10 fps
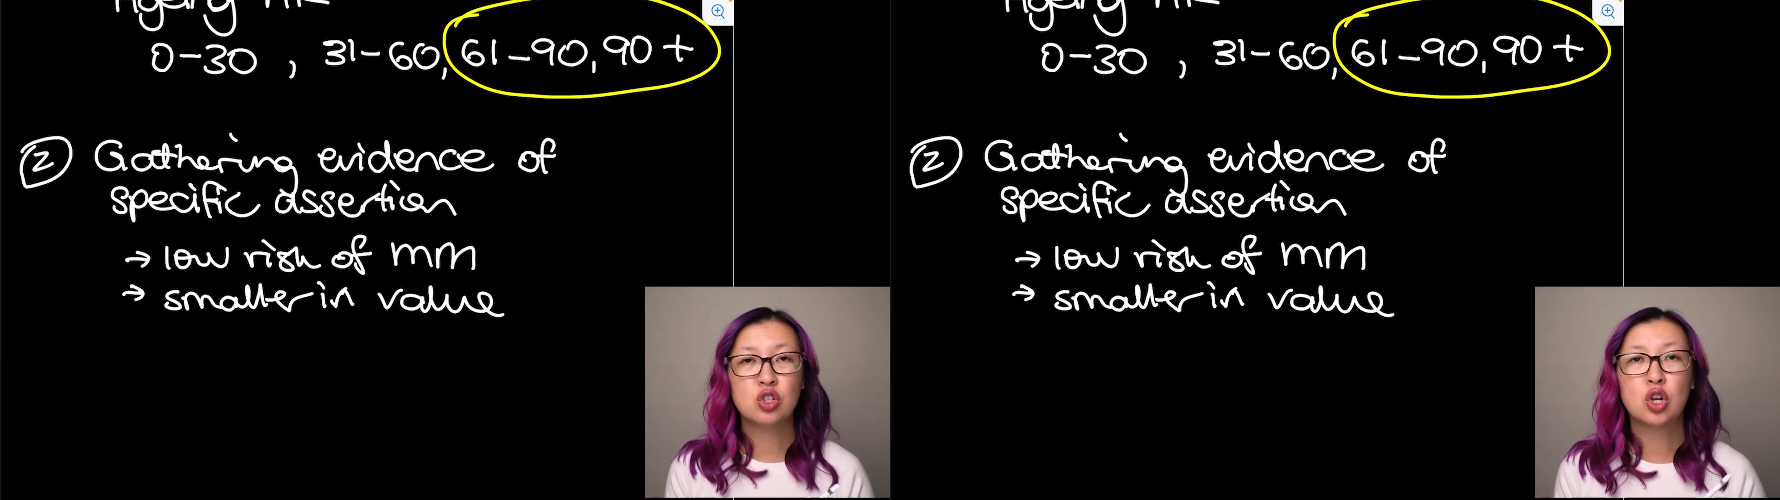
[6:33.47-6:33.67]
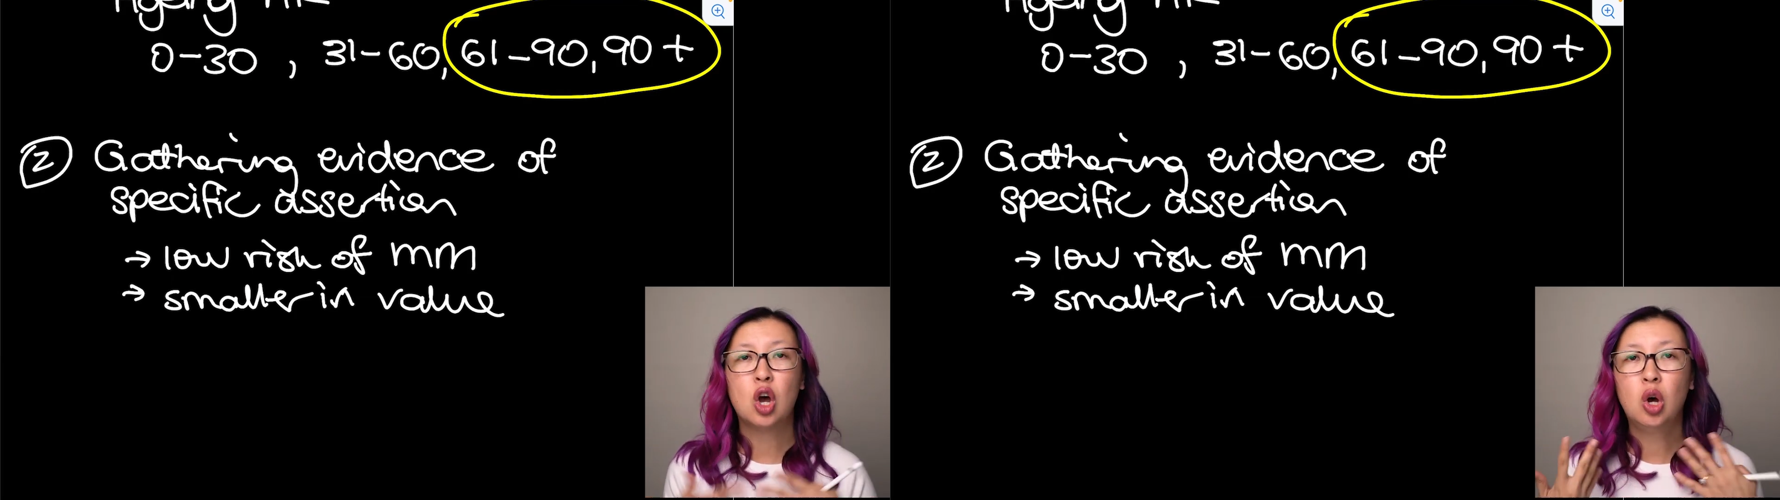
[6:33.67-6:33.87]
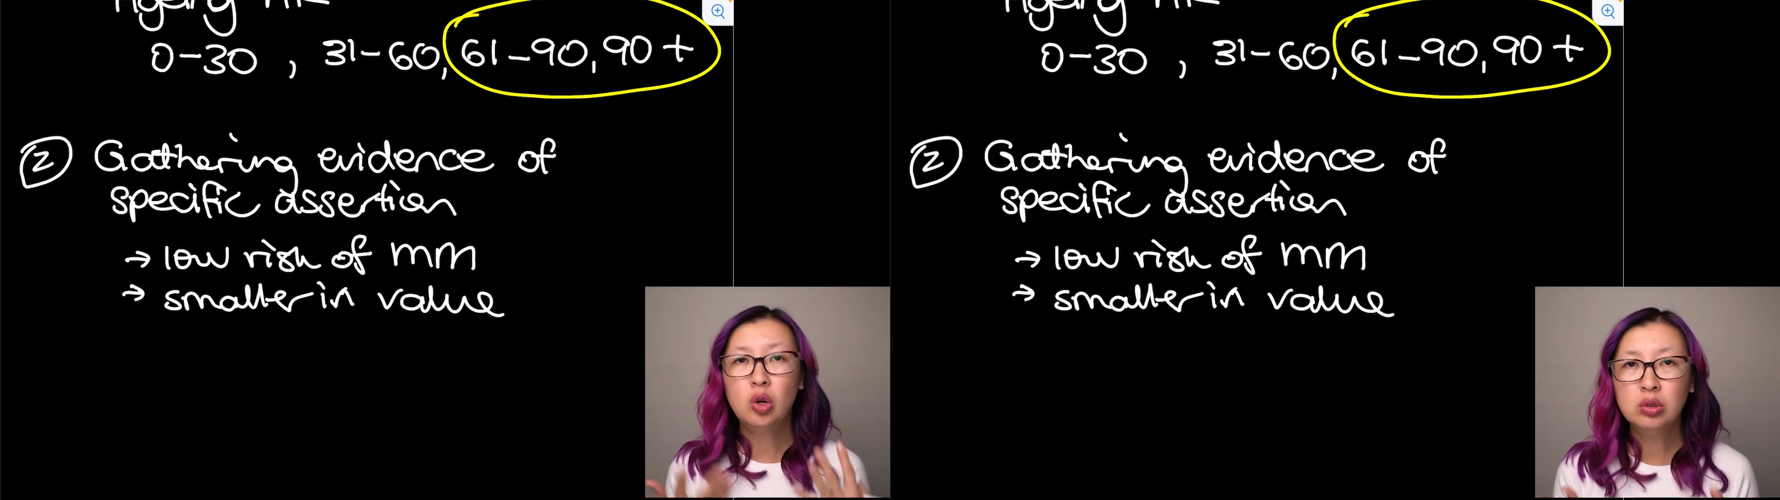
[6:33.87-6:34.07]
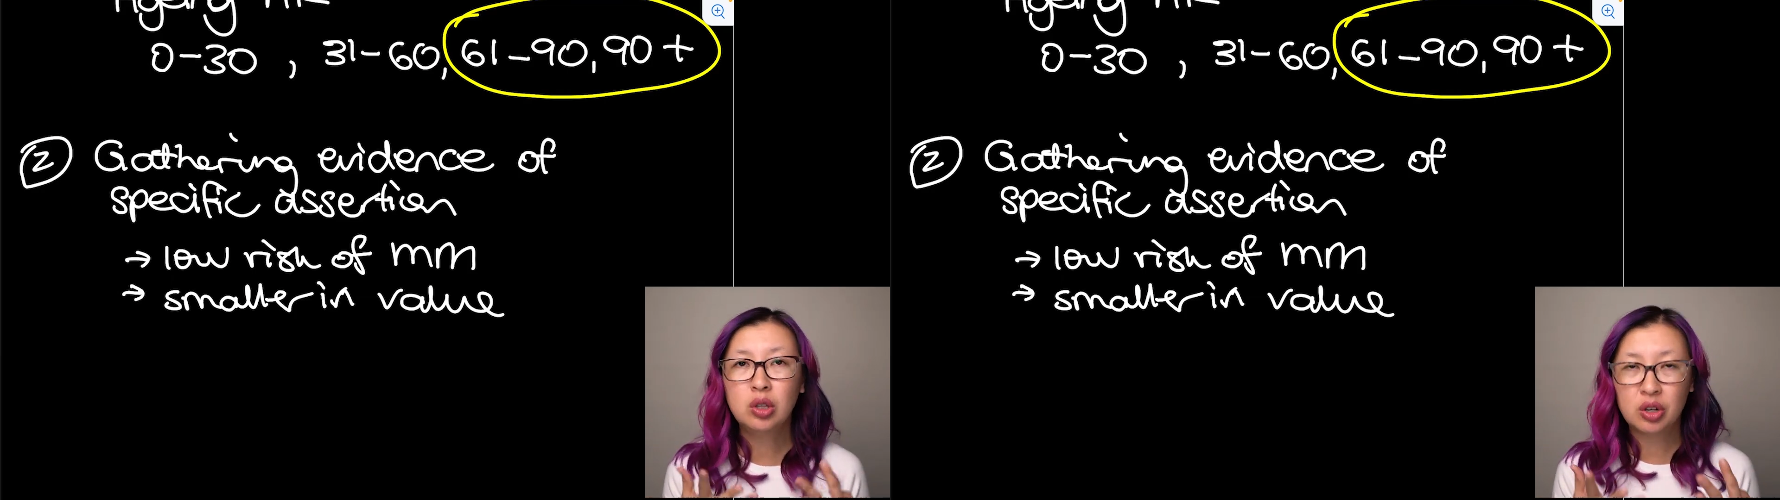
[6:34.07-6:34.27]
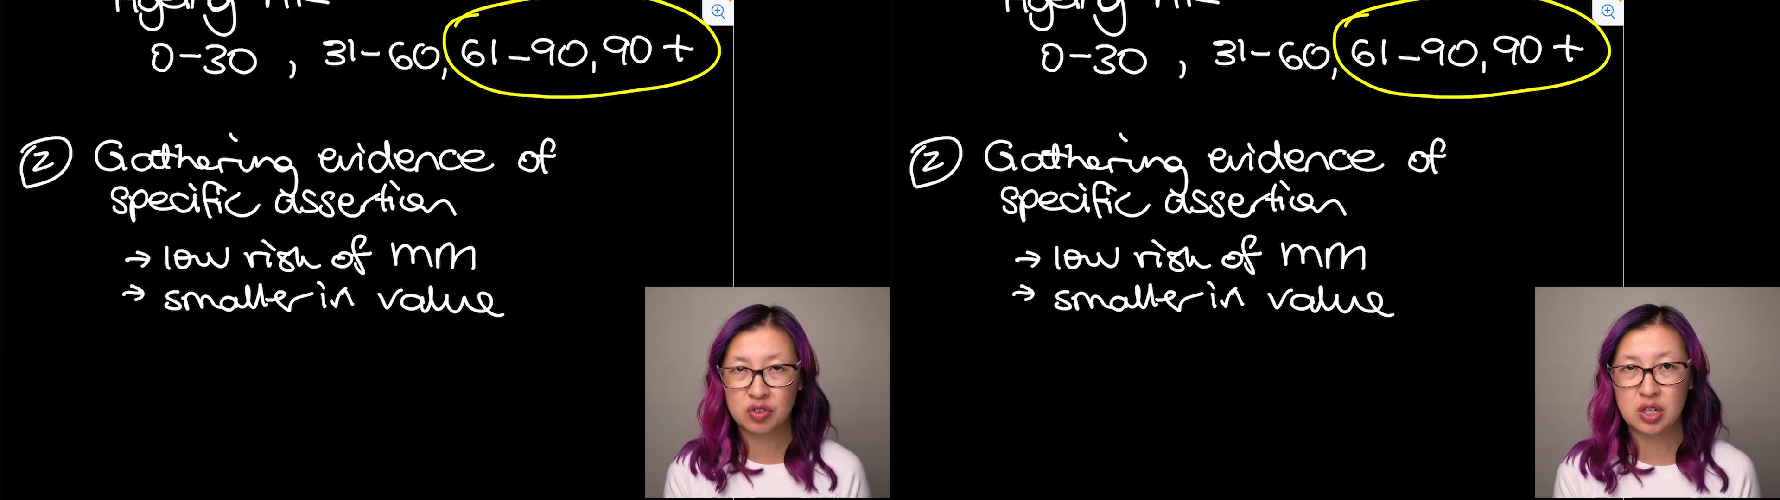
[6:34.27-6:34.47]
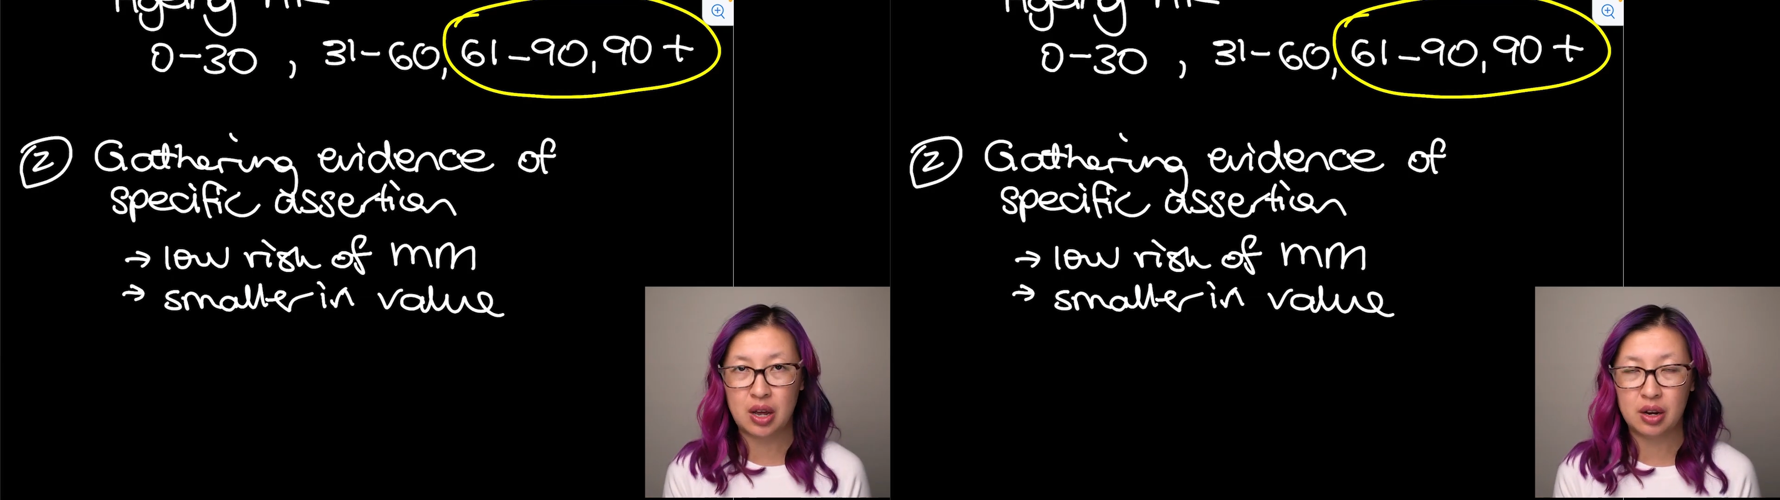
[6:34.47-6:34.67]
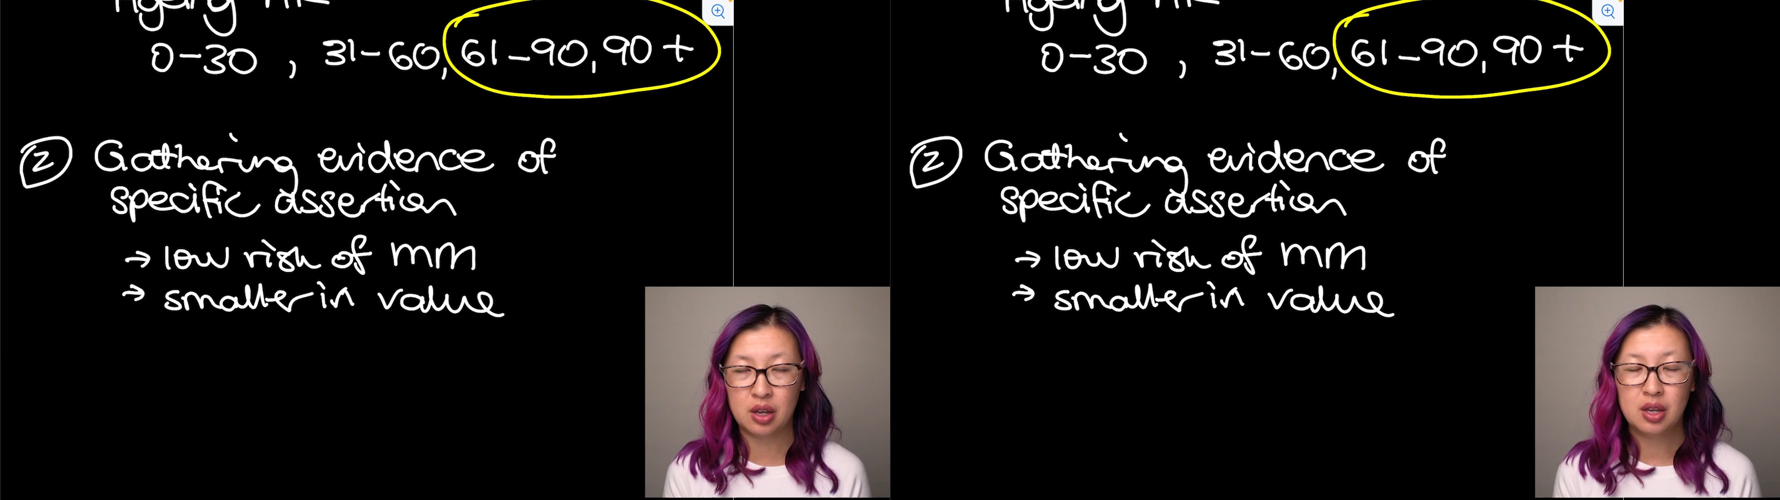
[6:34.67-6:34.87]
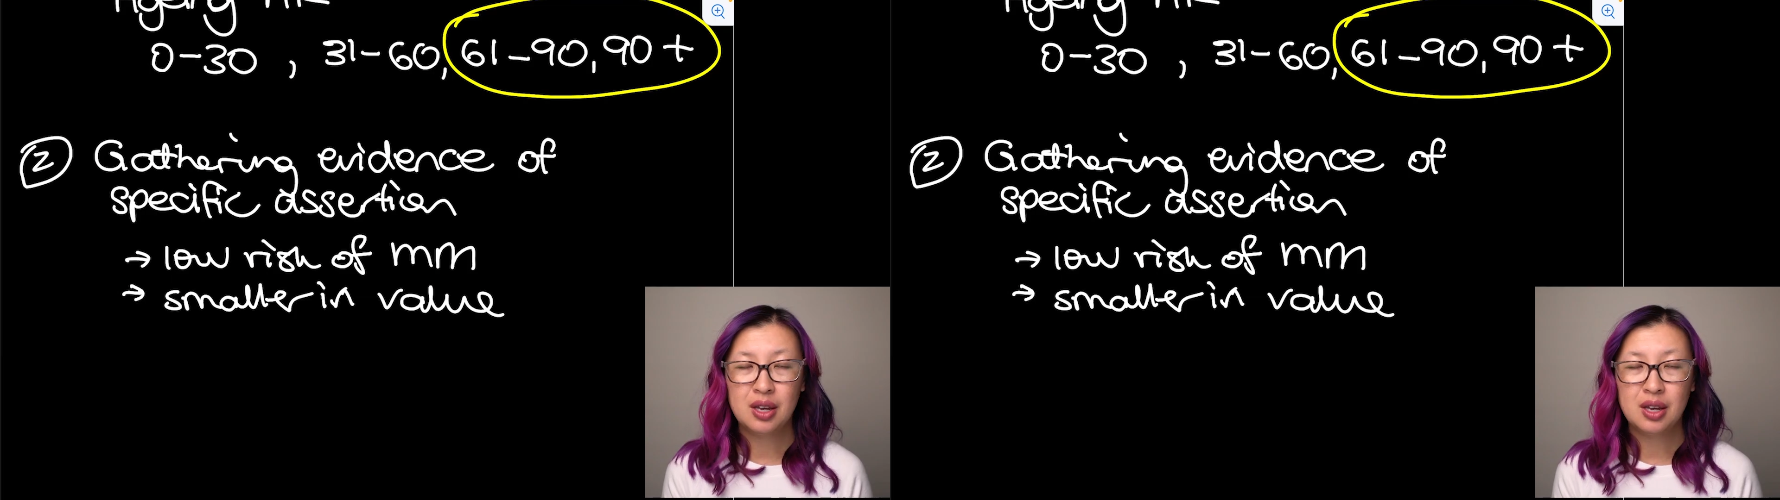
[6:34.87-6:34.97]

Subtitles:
a whole lot of data